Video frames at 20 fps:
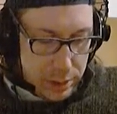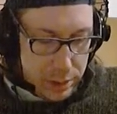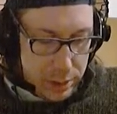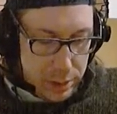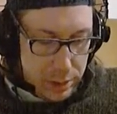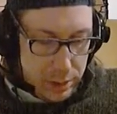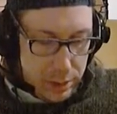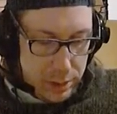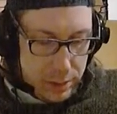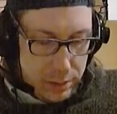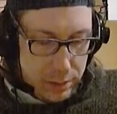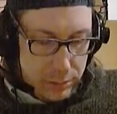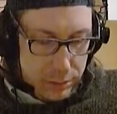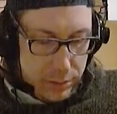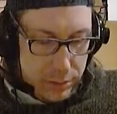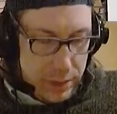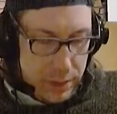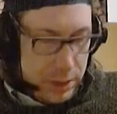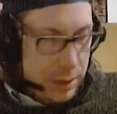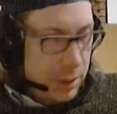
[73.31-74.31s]
And
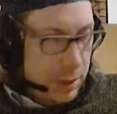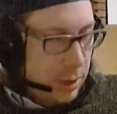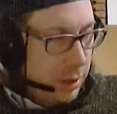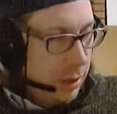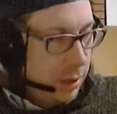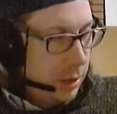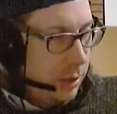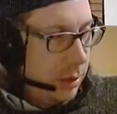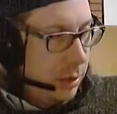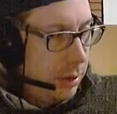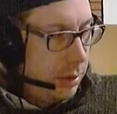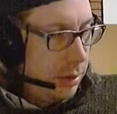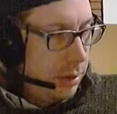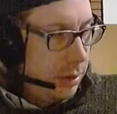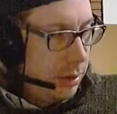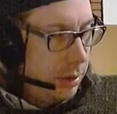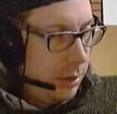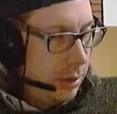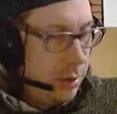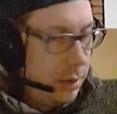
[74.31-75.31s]
when
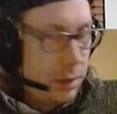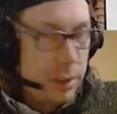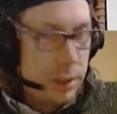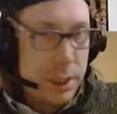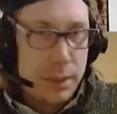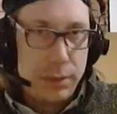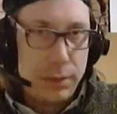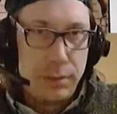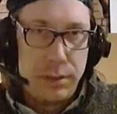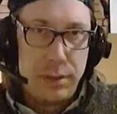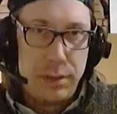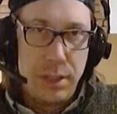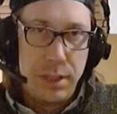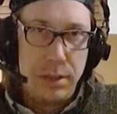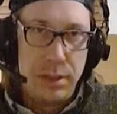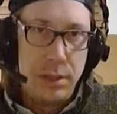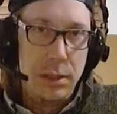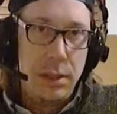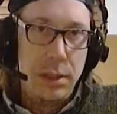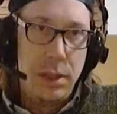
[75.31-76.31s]
in the last
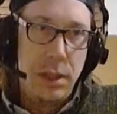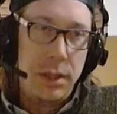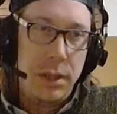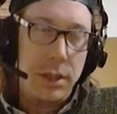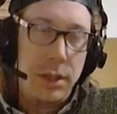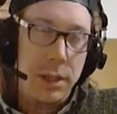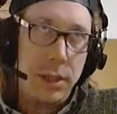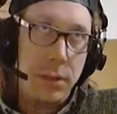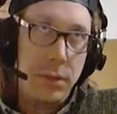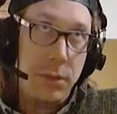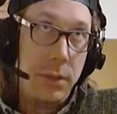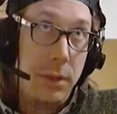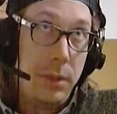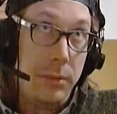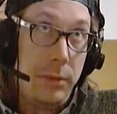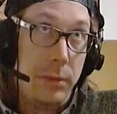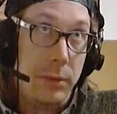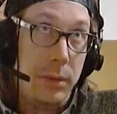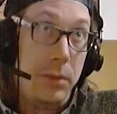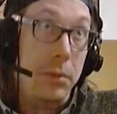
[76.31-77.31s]
recession, I think it went up
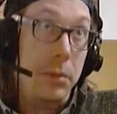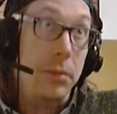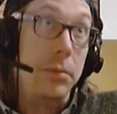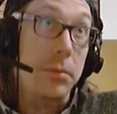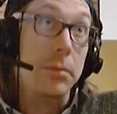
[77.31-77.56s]
to